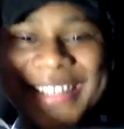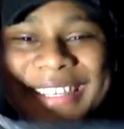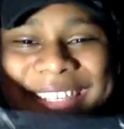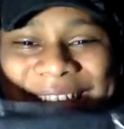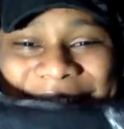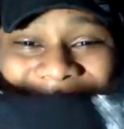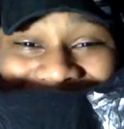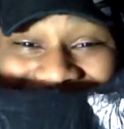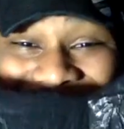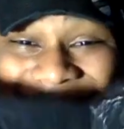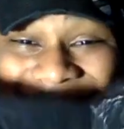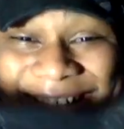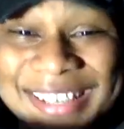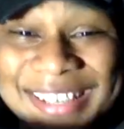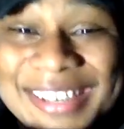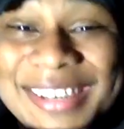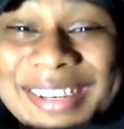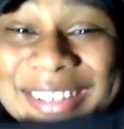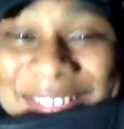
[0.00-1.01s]
Yes,
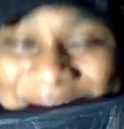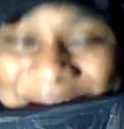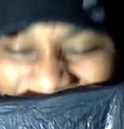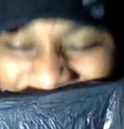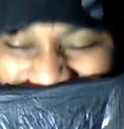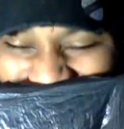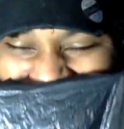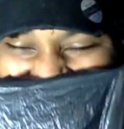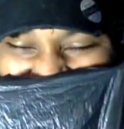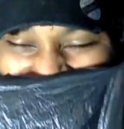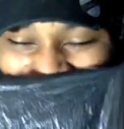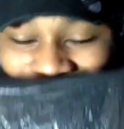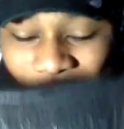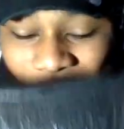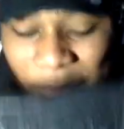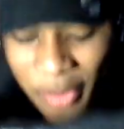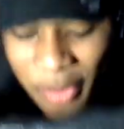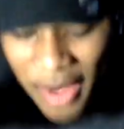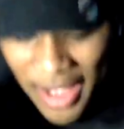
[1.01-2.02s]
sir.
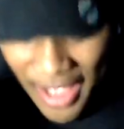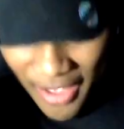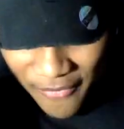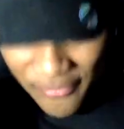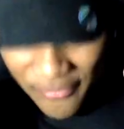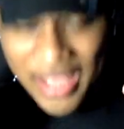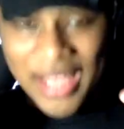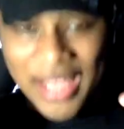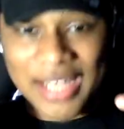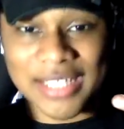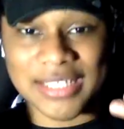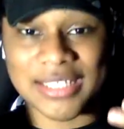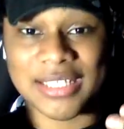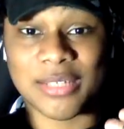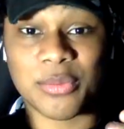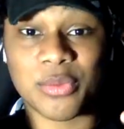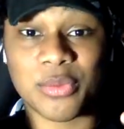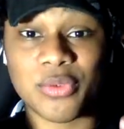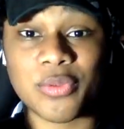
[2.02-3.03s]
Bro, I haven't had a
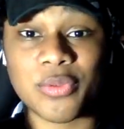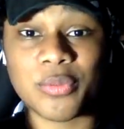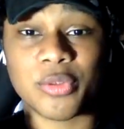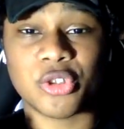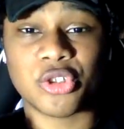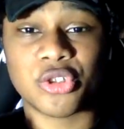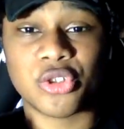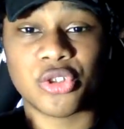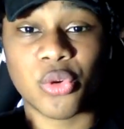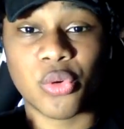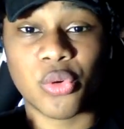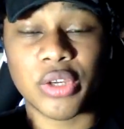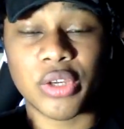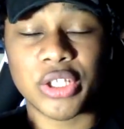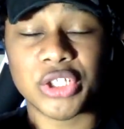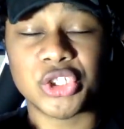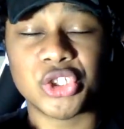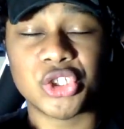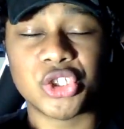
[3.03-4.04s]
sandwich from the store
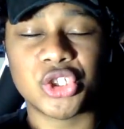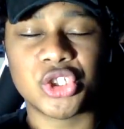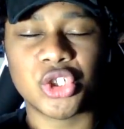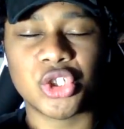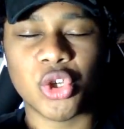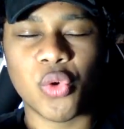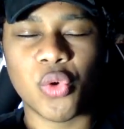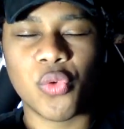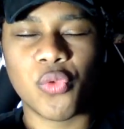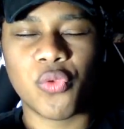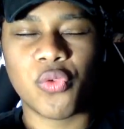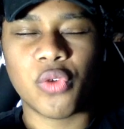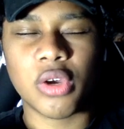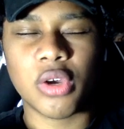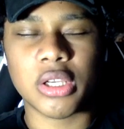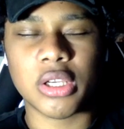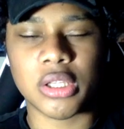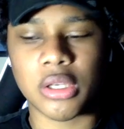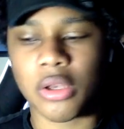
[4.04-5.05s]
in so
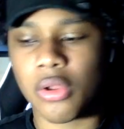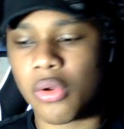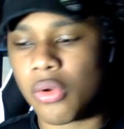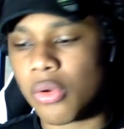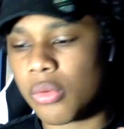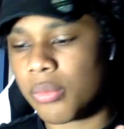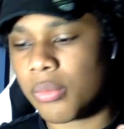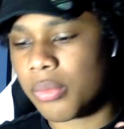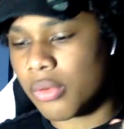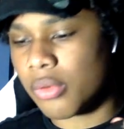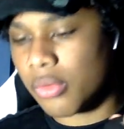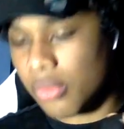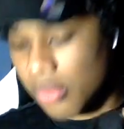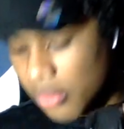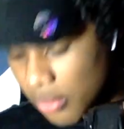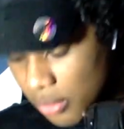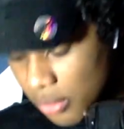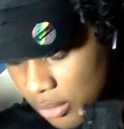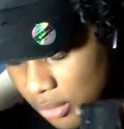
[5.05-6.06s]
fucking long, bro.
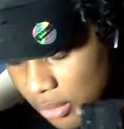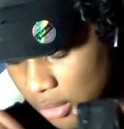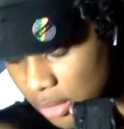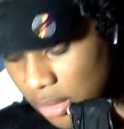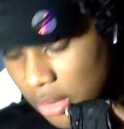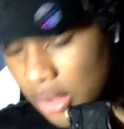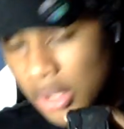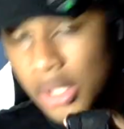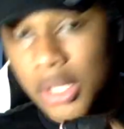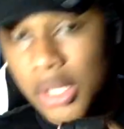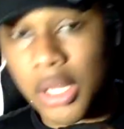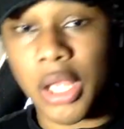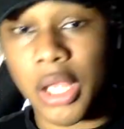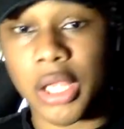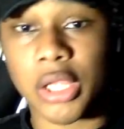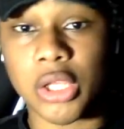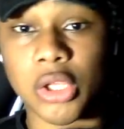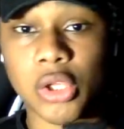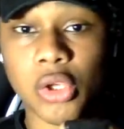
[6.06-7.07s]

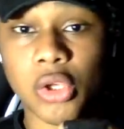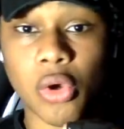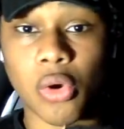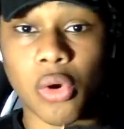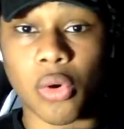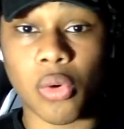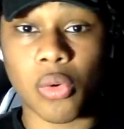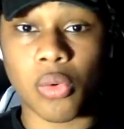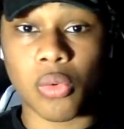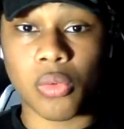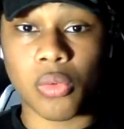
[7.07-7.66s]
Like, yo.